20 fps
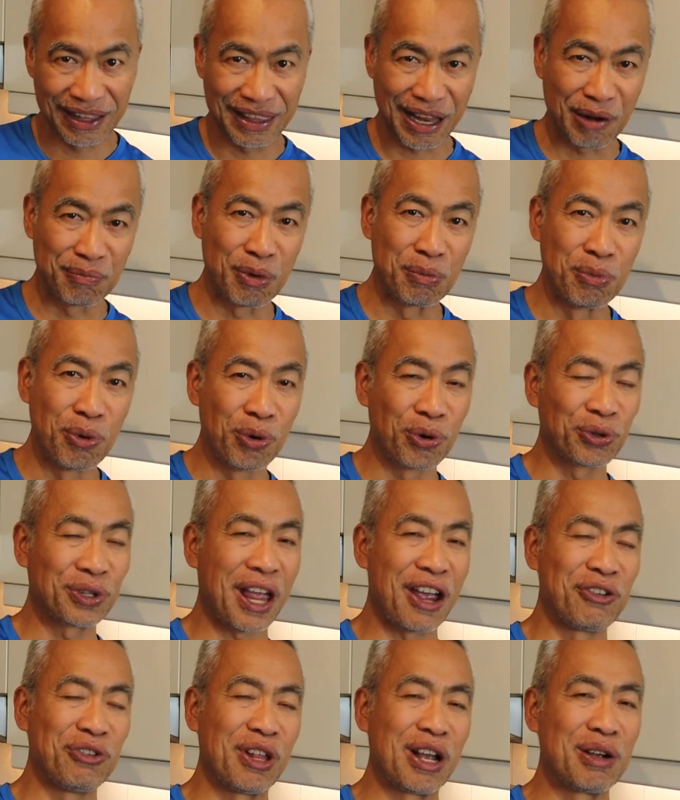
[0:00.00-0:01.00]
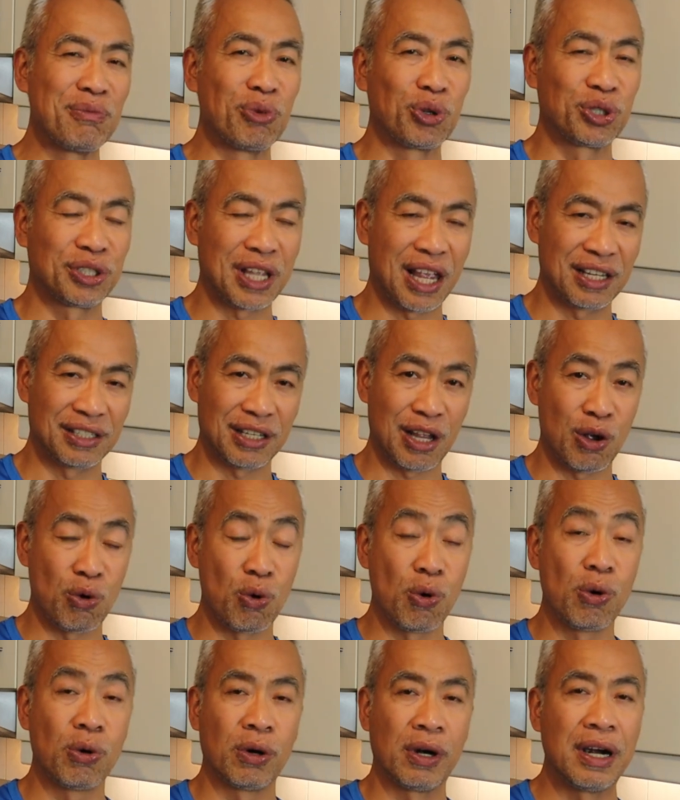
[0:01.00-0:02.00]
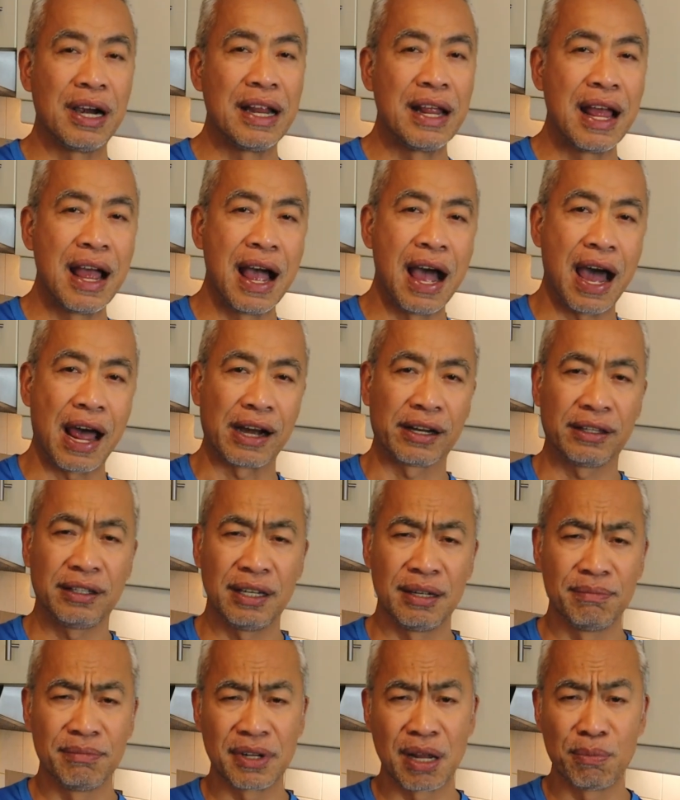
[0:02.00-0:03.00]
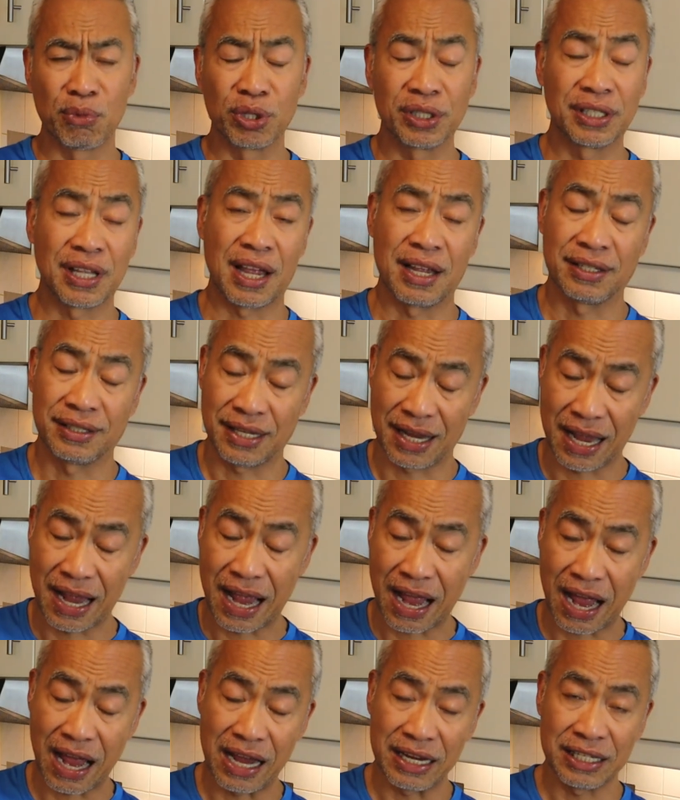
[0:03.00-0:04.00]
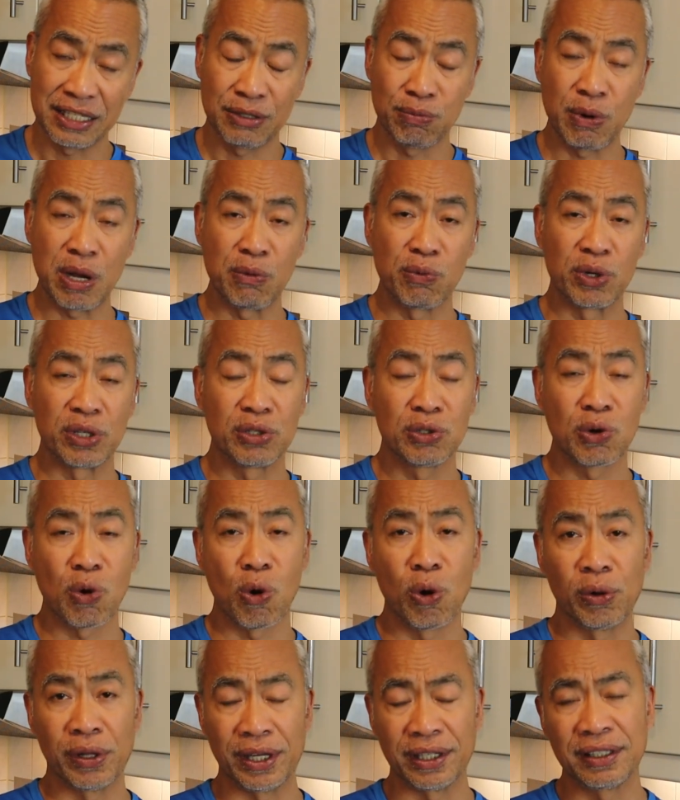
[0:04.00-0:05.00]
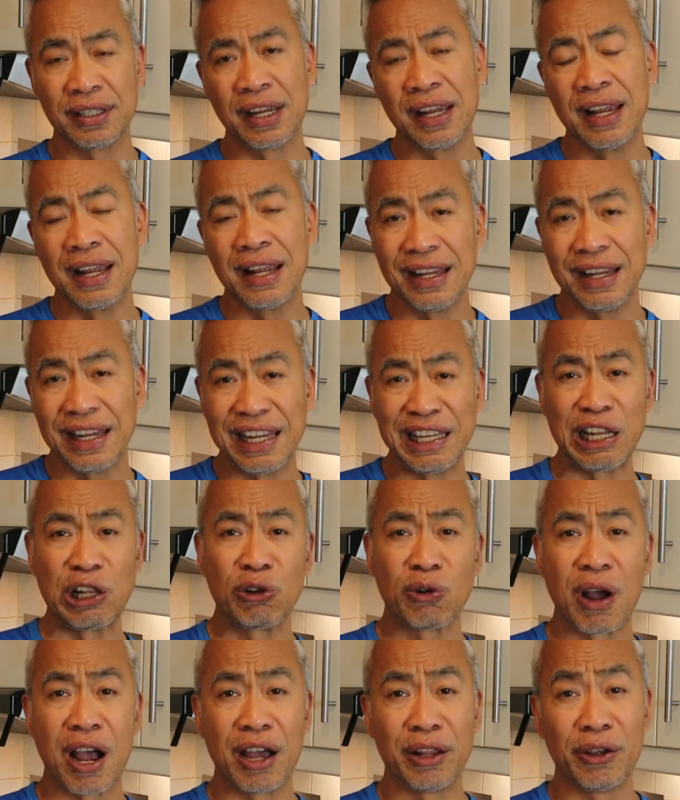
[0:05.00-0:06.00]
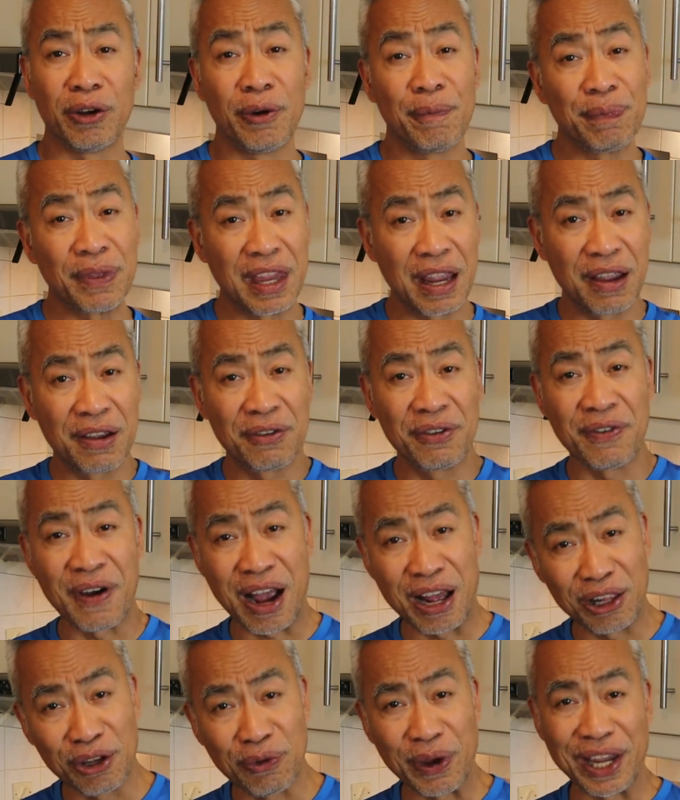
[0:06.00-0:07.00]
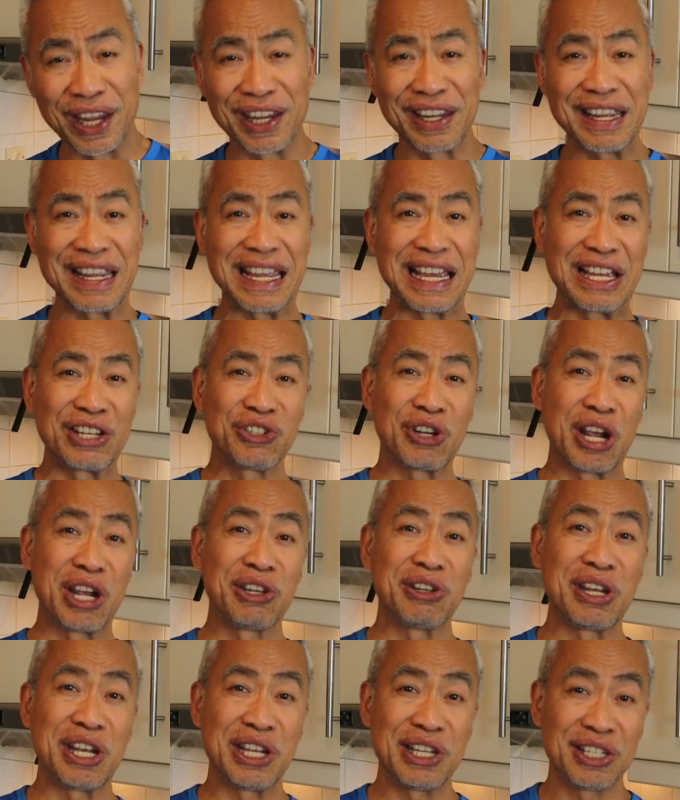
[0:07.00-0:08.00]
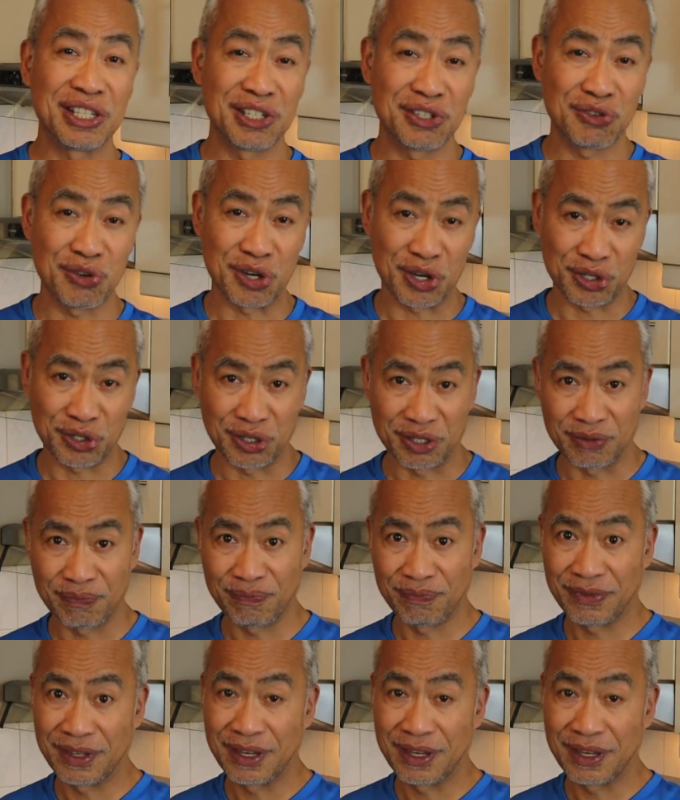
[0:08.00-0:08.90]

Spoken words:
Nagbuburo tayo ng mustasa or artem ng mustasa as we would call it in Ilocano, following a Chinese tradition.